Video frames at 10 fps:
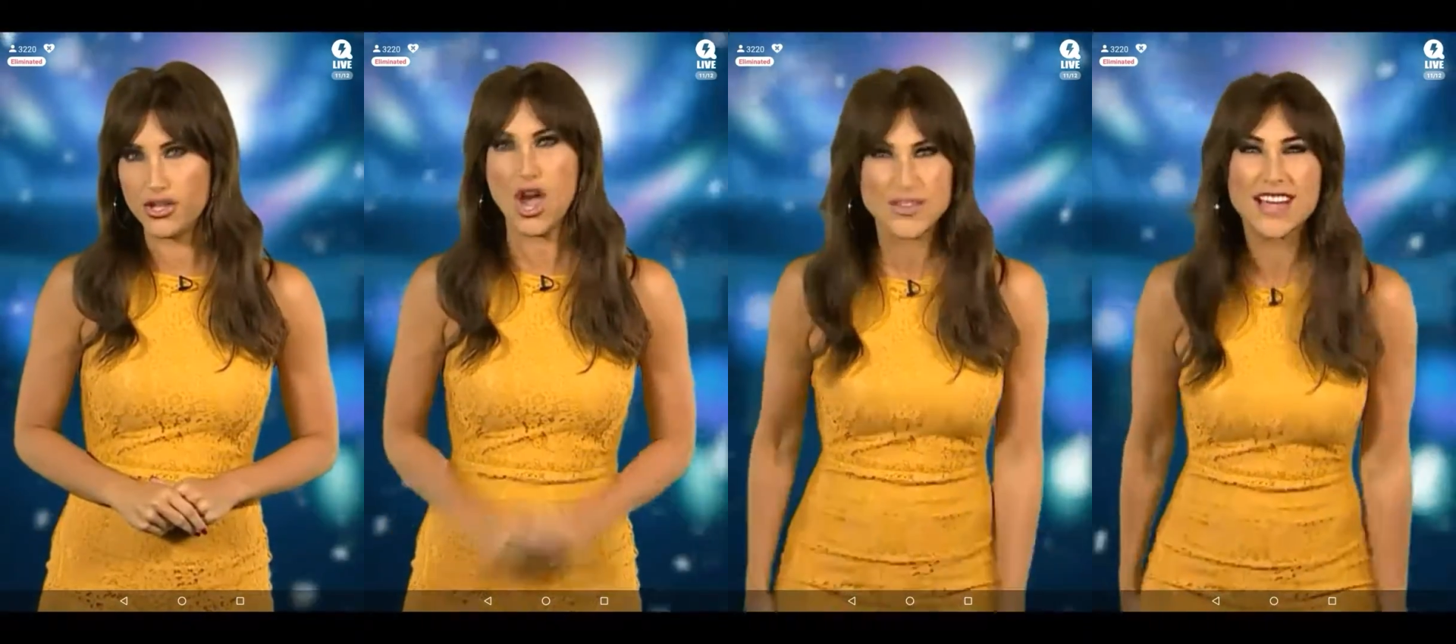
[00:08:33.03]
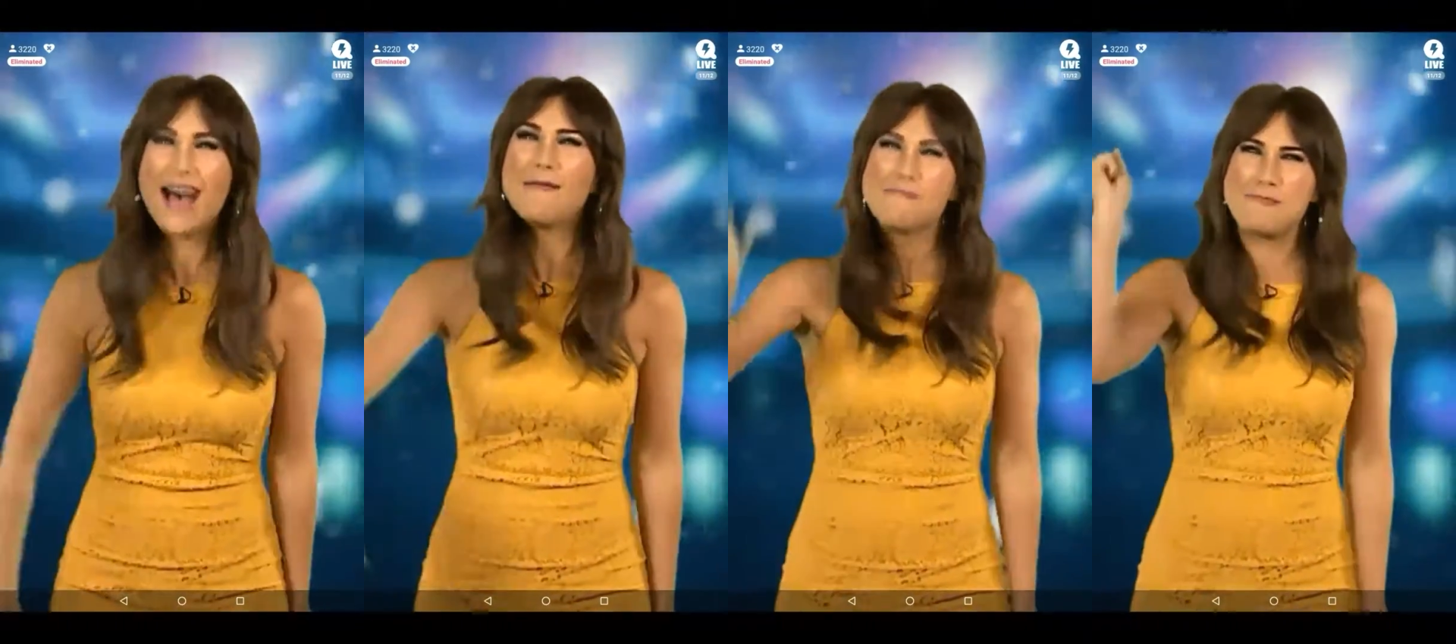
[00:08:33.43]
You've
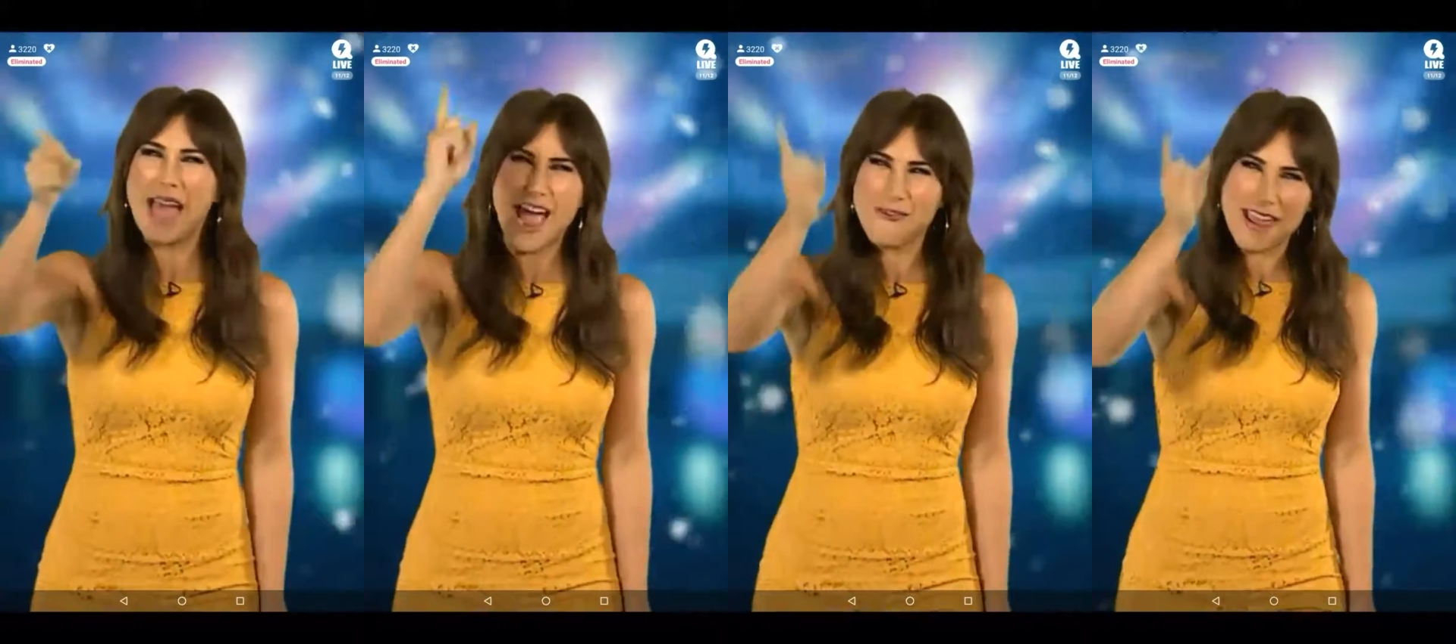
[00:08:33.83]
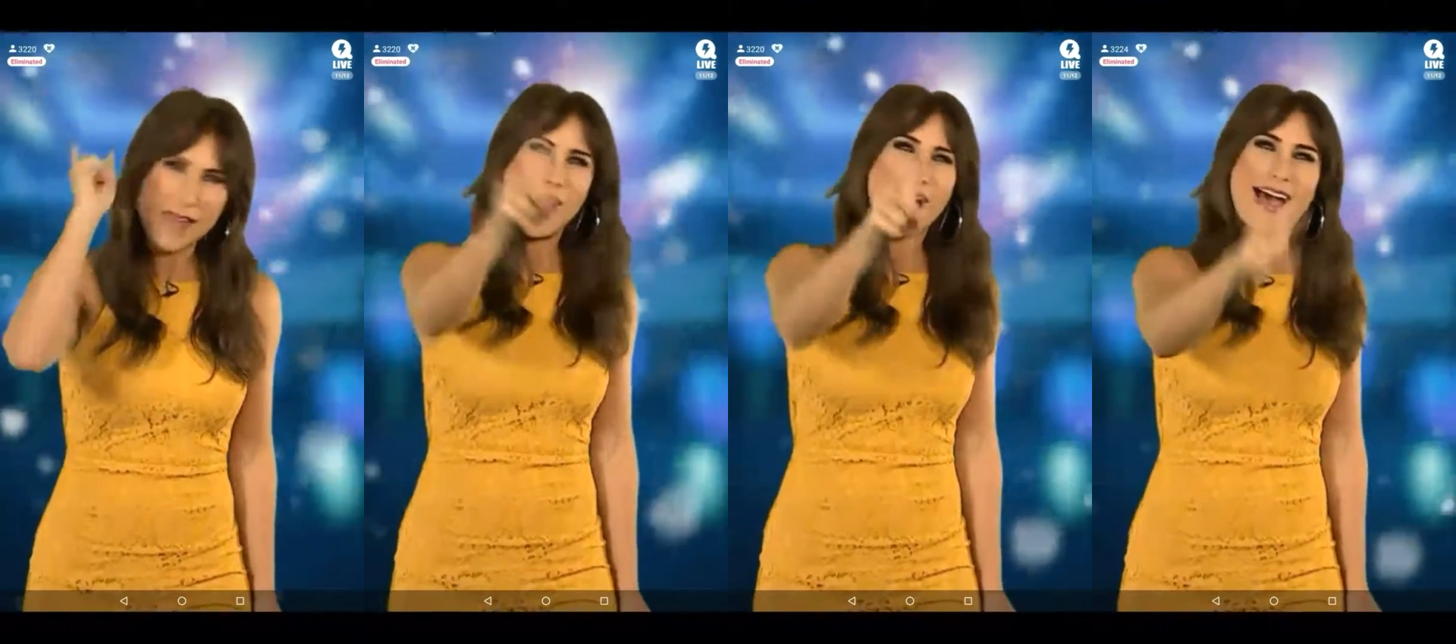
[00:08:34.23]
done
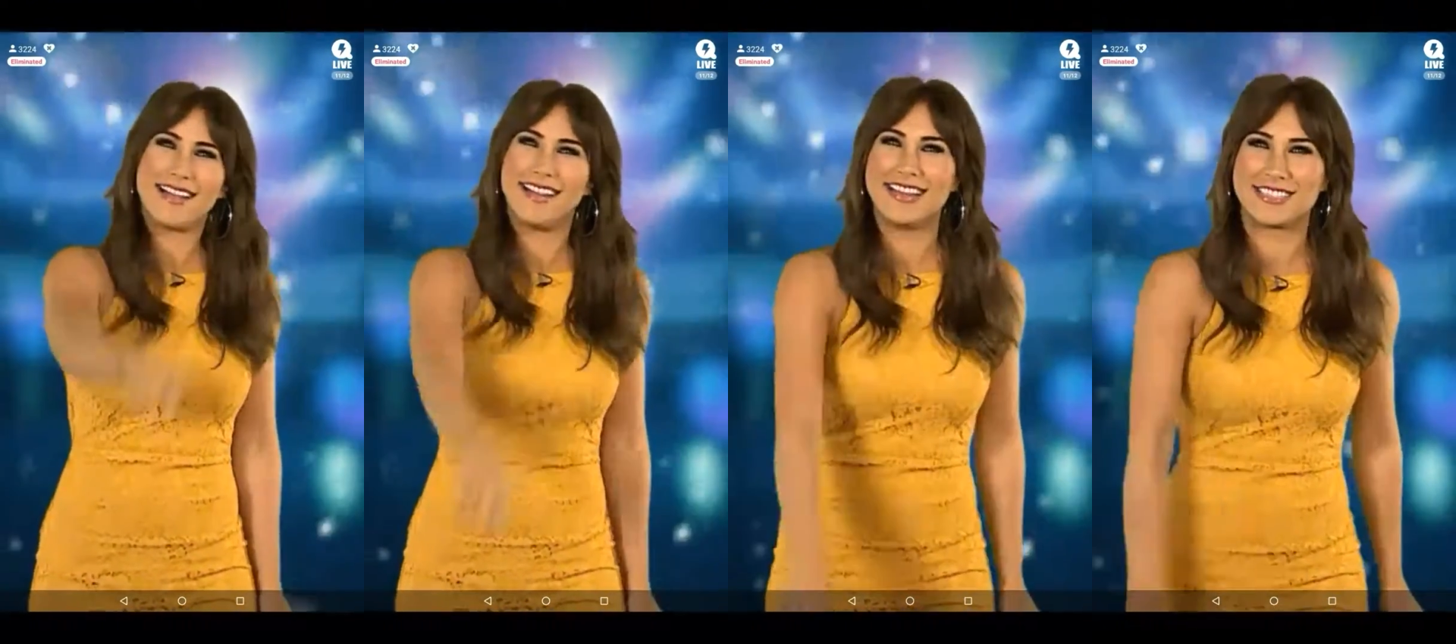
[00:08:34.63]
very well.